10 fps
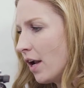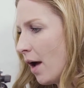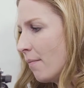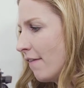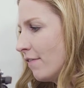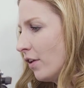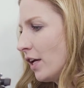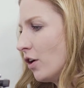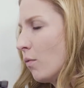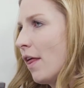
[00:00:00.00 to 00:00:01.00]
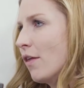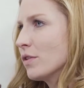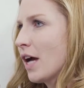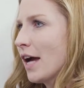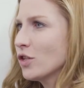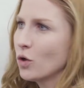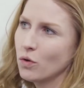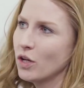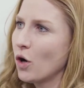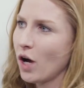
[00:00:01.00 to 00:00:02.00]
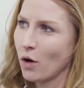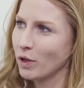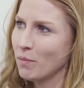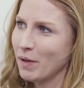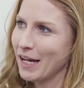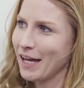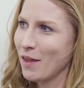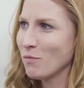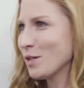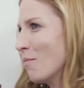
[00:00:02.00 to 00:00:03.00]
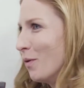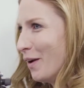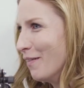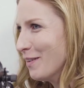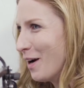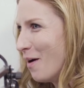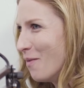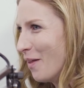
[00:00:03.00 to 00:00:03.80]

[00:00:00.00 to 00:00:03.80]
I feel like you're one of those guys who, you know, got really big and then was humble enough to come